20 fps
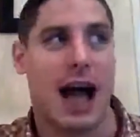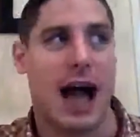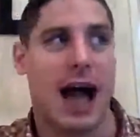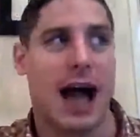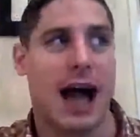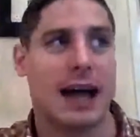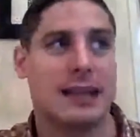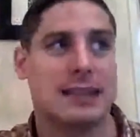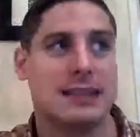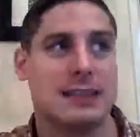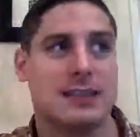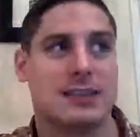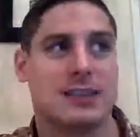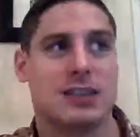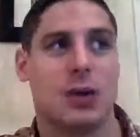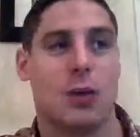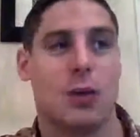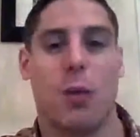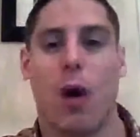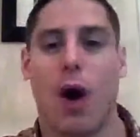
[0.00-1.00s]
And
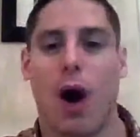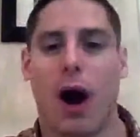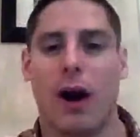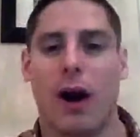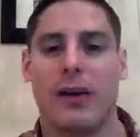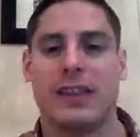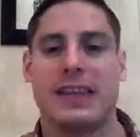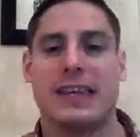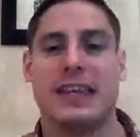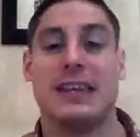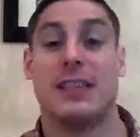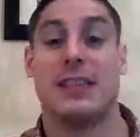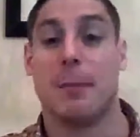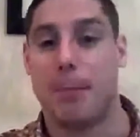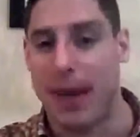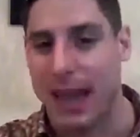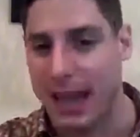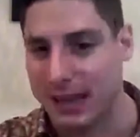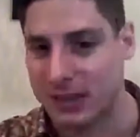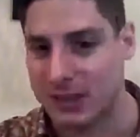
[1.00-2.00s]
what are the
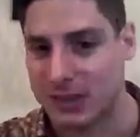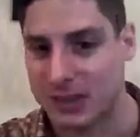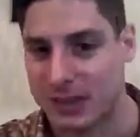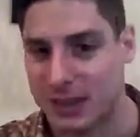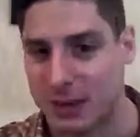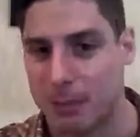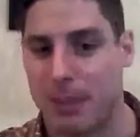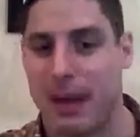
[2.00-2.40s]
best